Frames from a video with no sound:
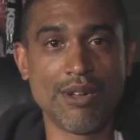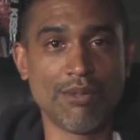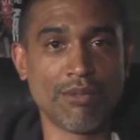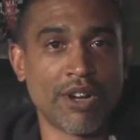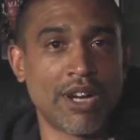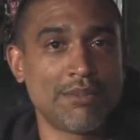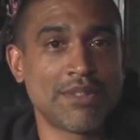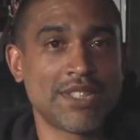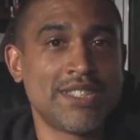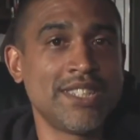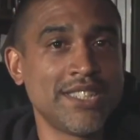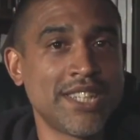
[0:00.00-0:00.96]
What up, this
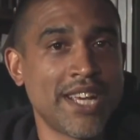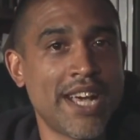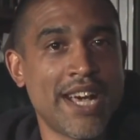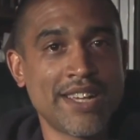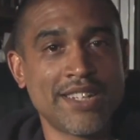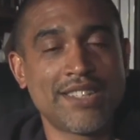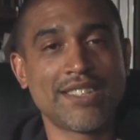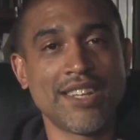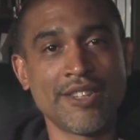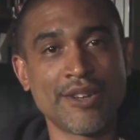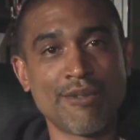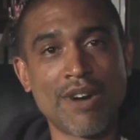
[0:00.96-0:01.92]
is DJX,
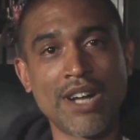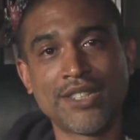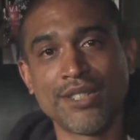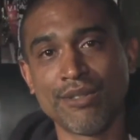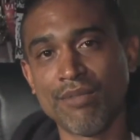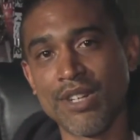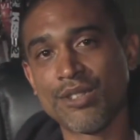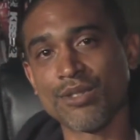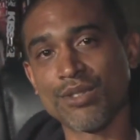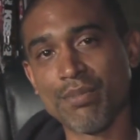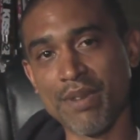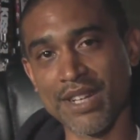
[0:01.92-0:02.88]
and you're watching
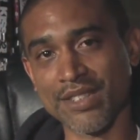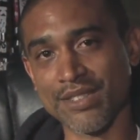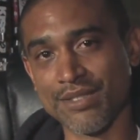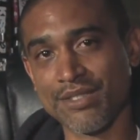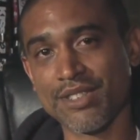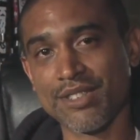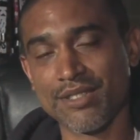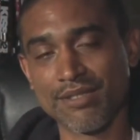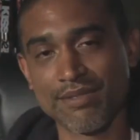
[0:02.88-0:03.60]
Retrospective.